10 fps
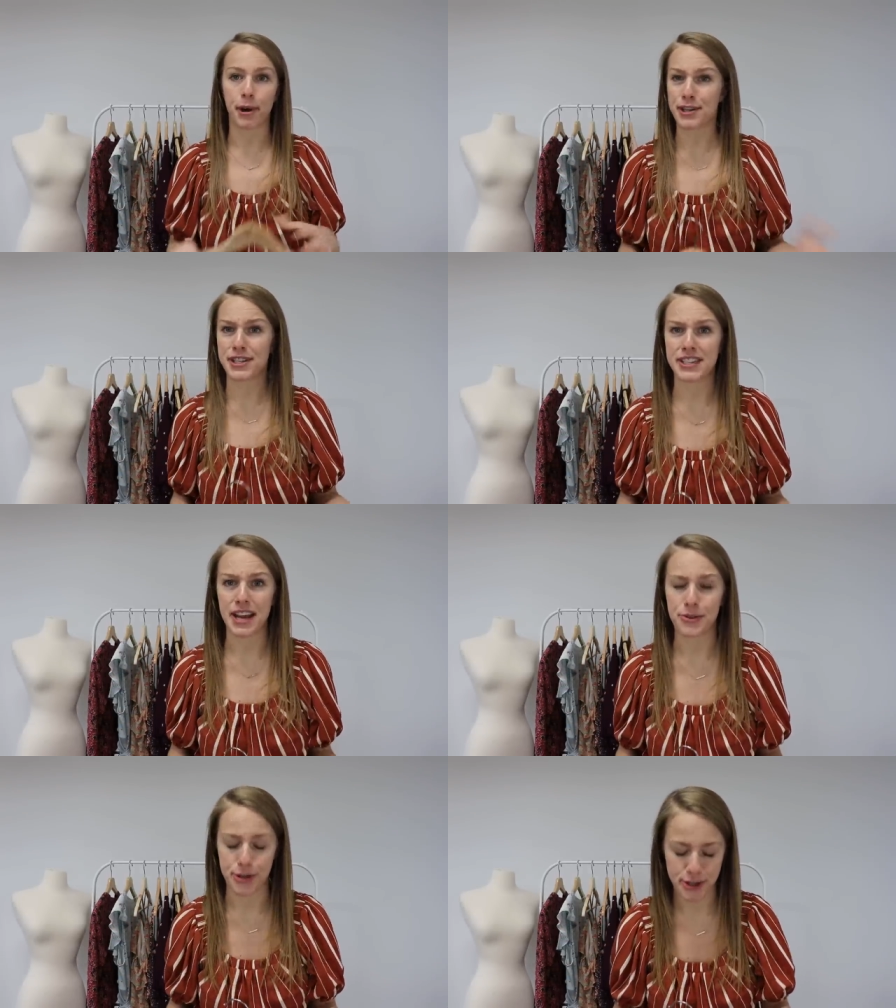purchased
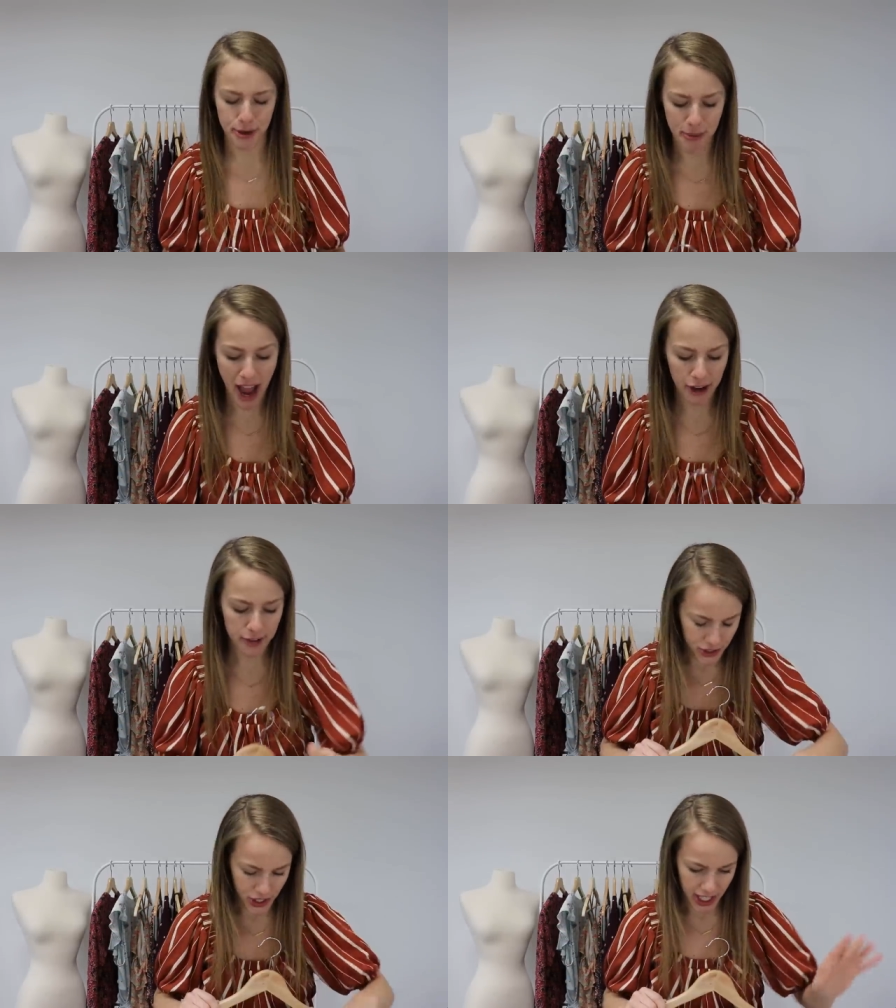it at Nordstrom
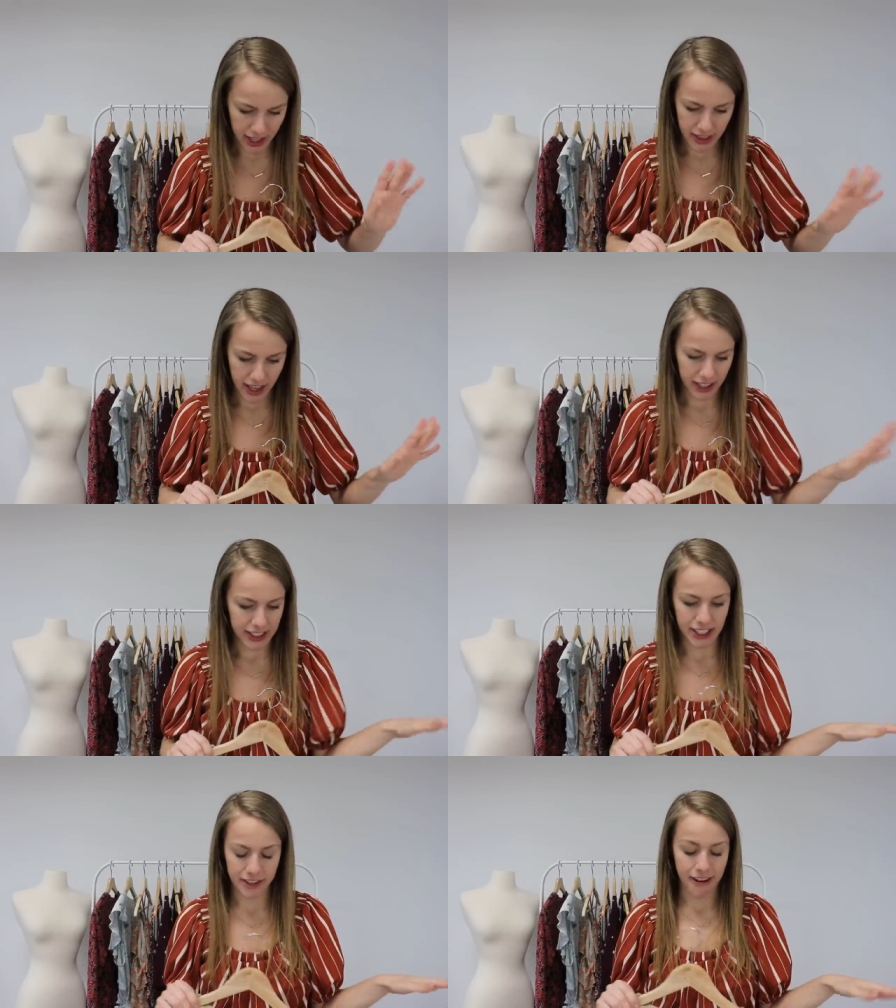Rack during their
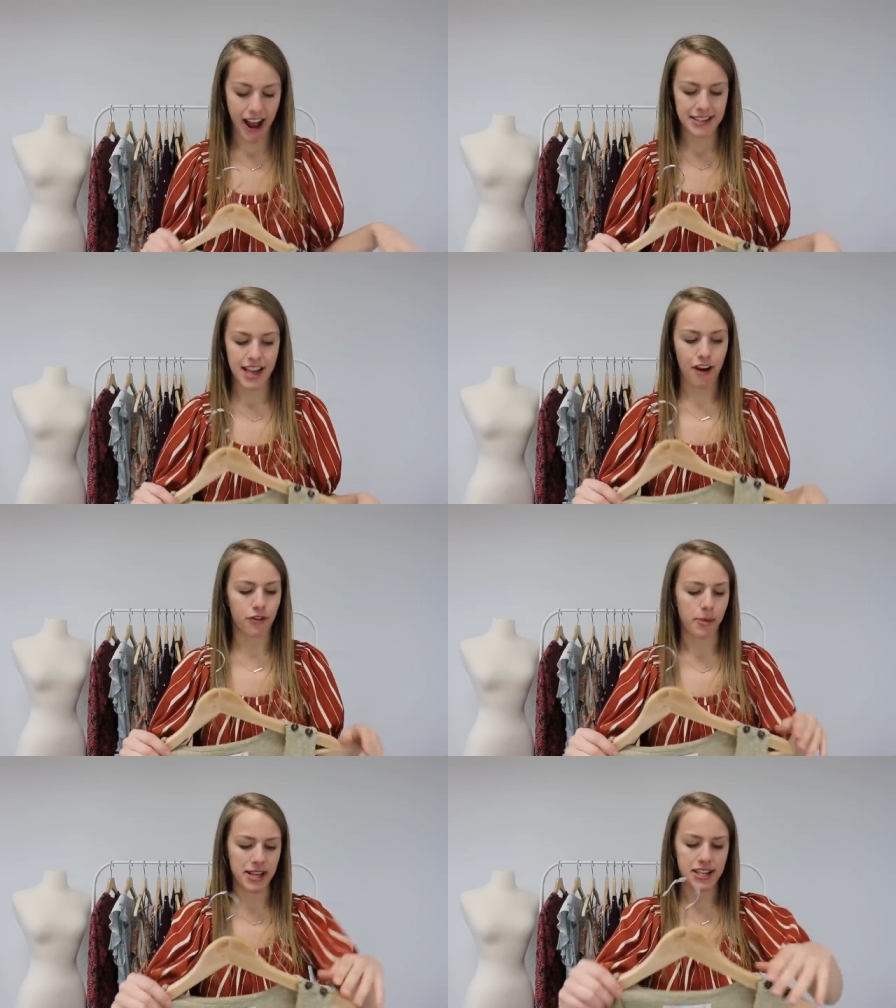clear the rack sale
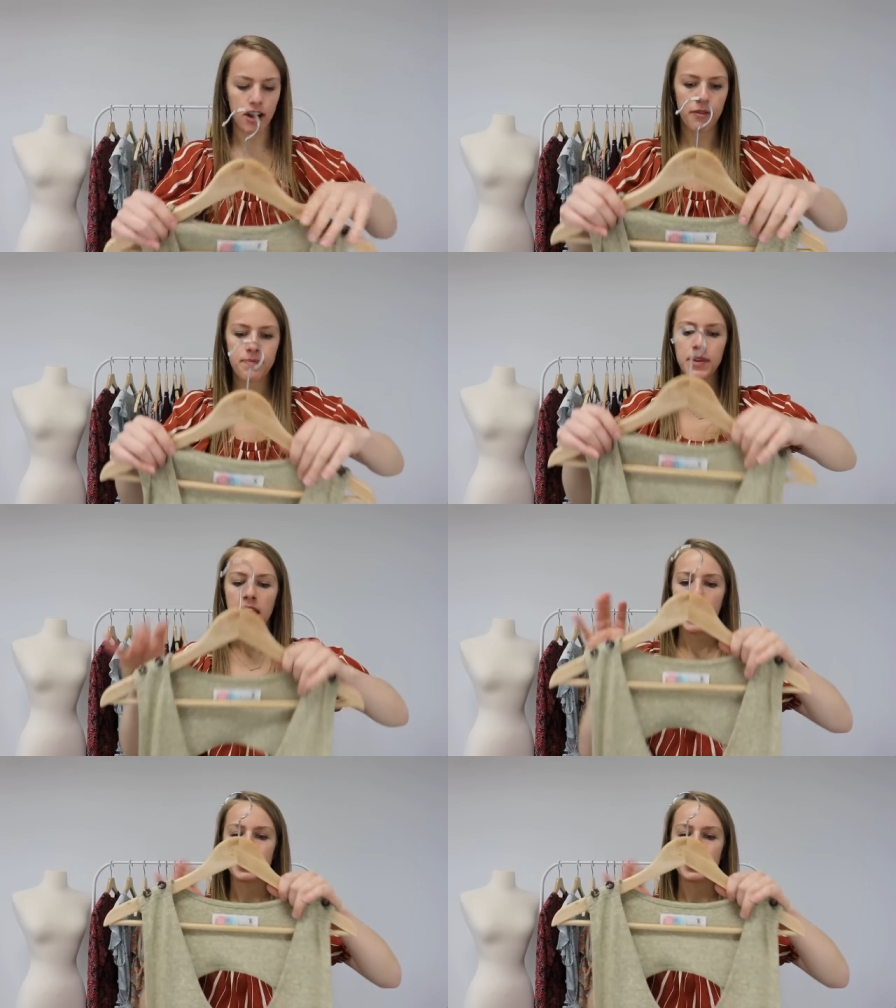for myself.